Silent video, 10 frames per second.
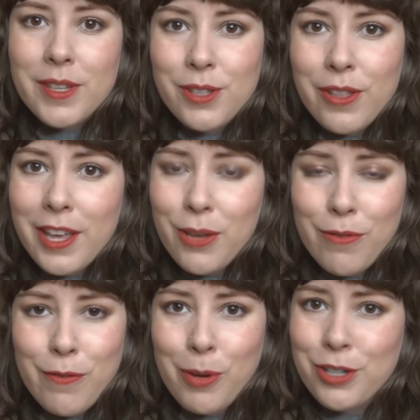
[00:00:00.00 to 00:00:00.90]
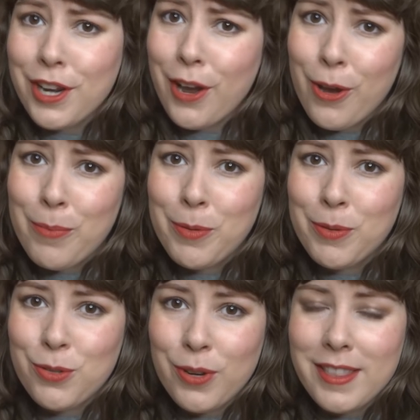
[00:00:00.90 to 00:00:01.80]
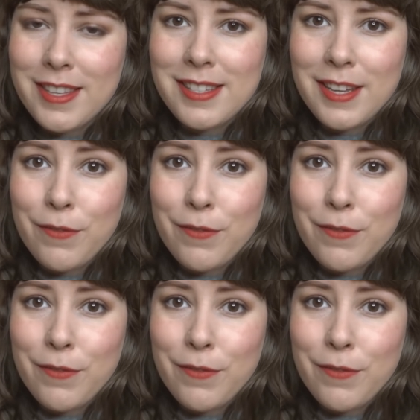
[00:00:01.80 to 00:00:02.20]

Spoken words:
So thank you all for watching. I hope you enjoyed this.